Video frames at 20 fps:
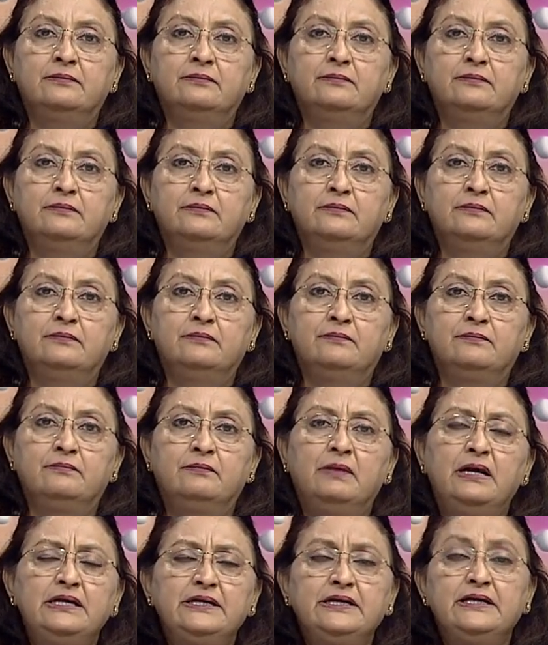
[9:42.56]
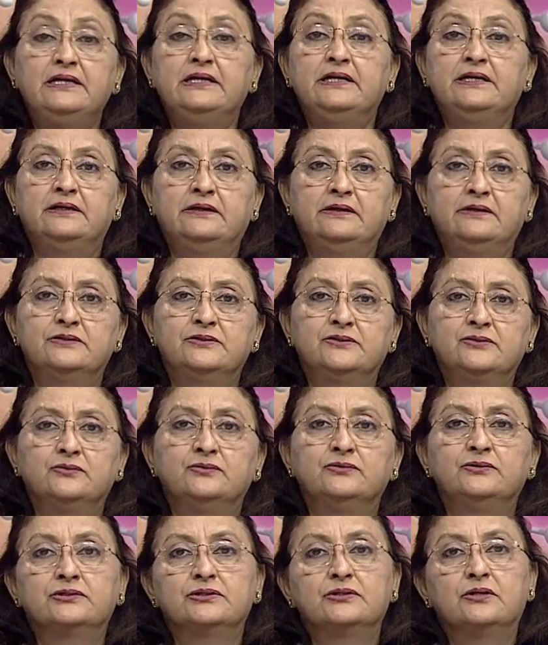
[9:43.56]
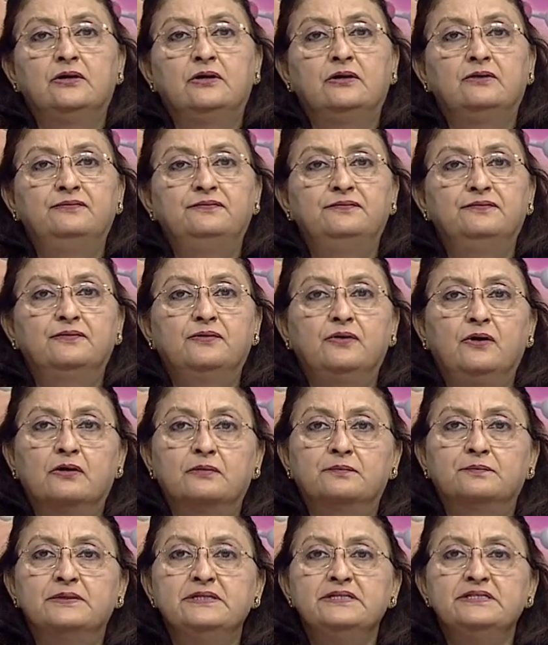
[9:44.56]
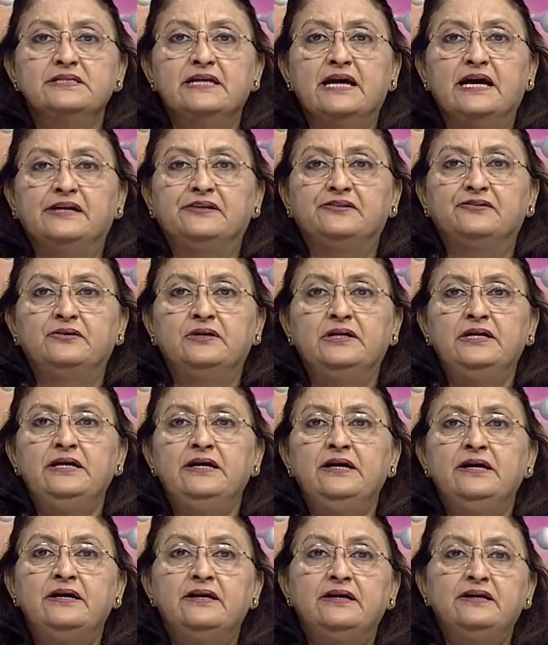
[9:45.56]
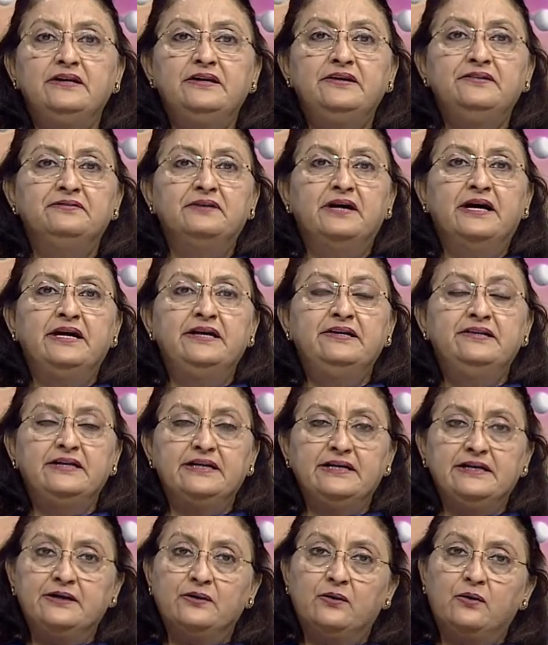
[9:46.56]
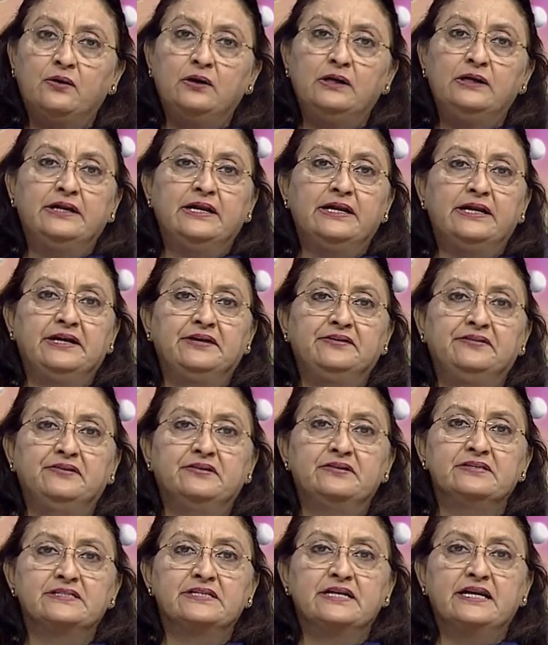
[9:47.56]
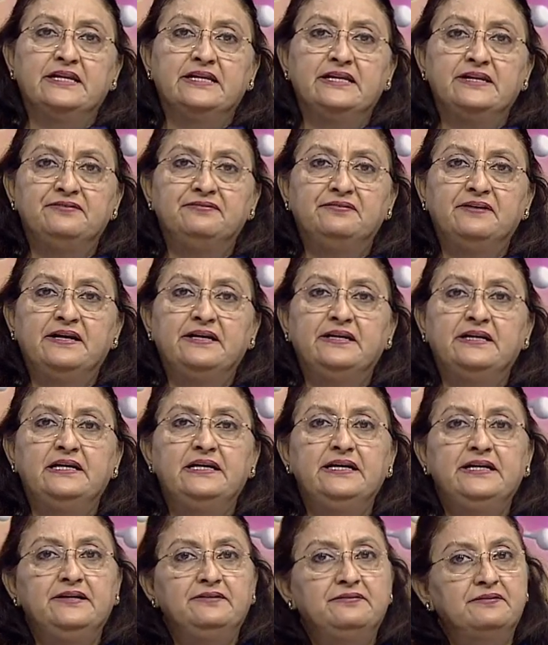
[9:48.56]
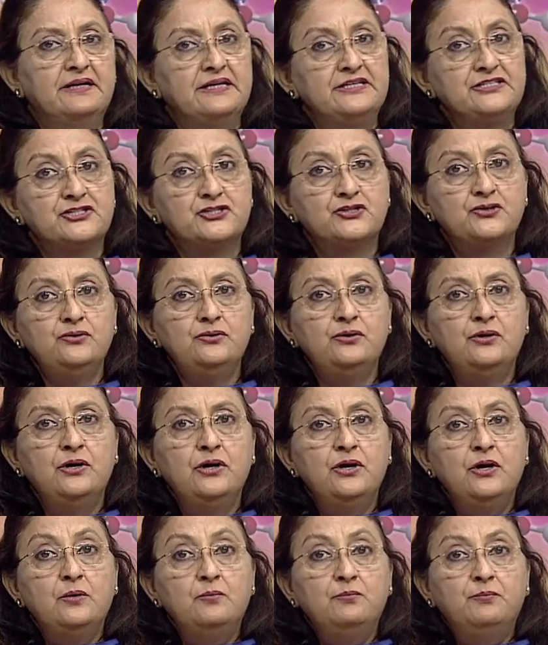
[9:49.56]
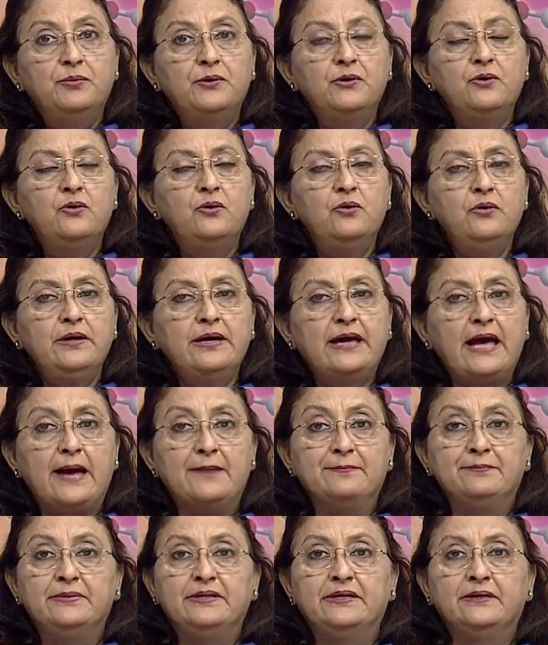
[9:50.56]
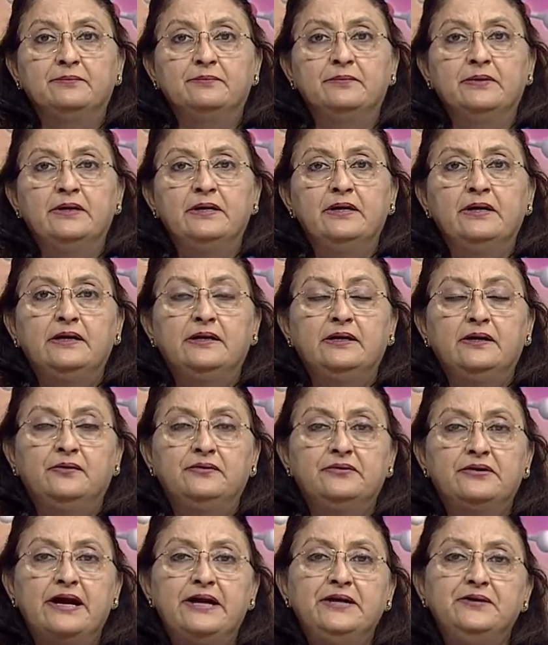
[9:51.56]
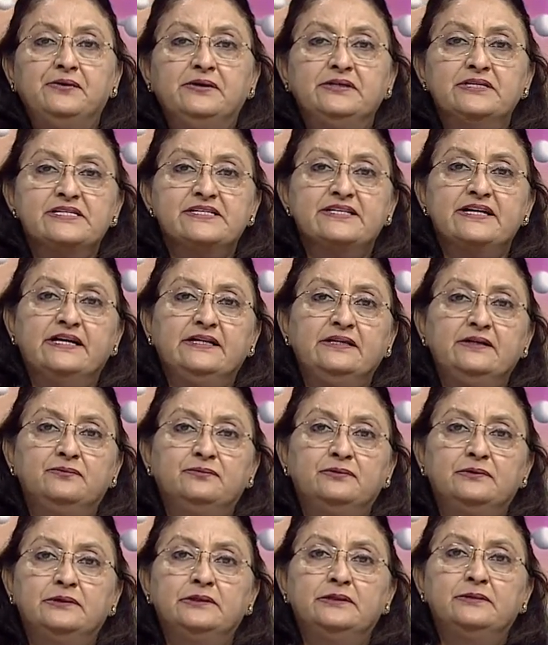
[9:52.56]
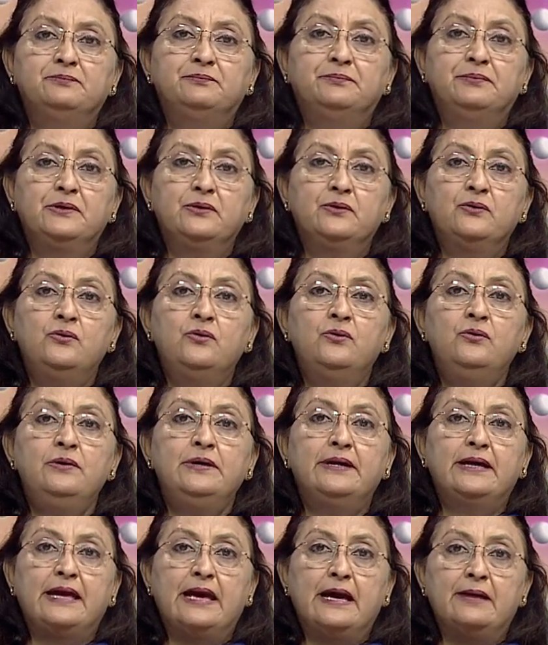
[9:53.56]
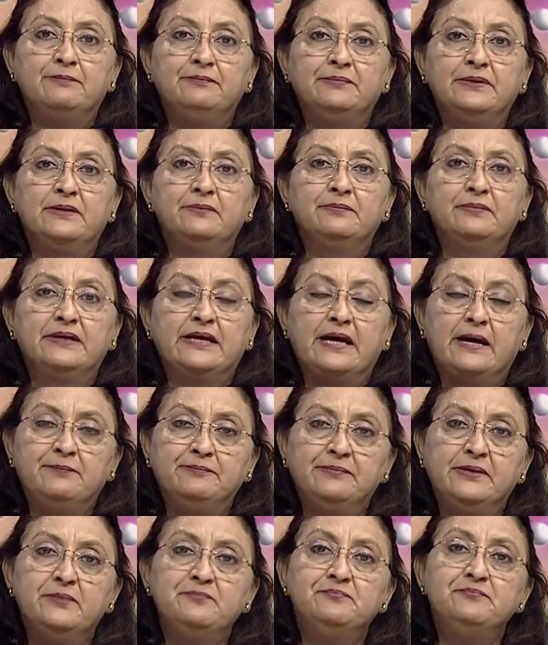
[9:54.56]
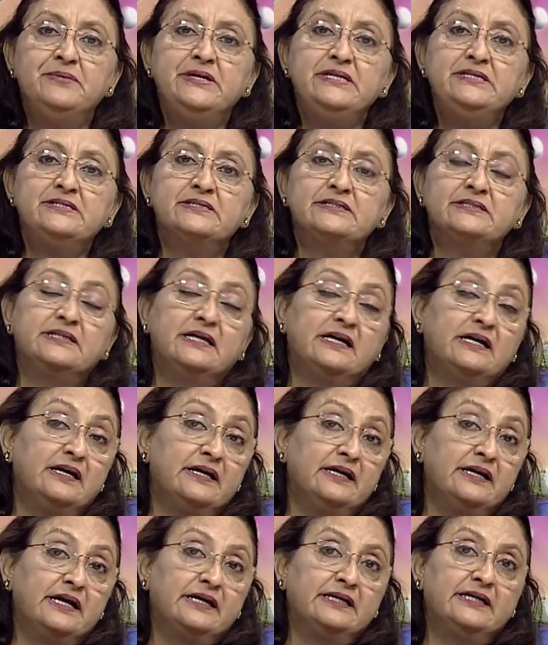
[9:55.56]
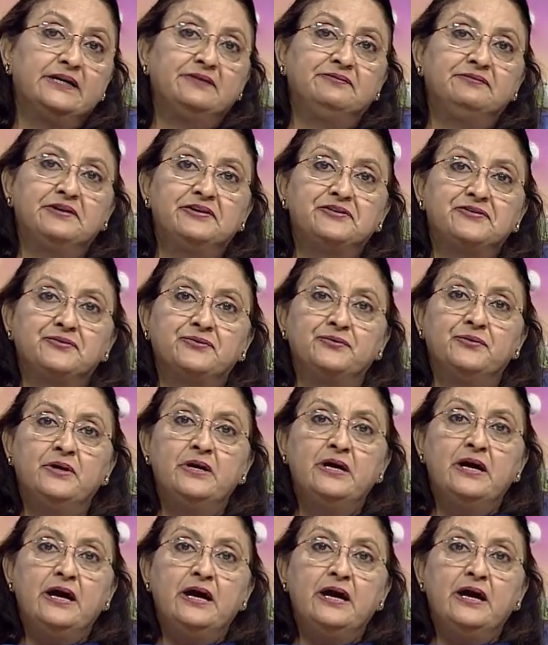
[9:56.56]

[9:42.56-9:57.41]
uh, multi-layered zones of corpus actually divide in all directions and they finally give rise to procambium. Now try to understand the word procambium. Cambium means the conductive tissue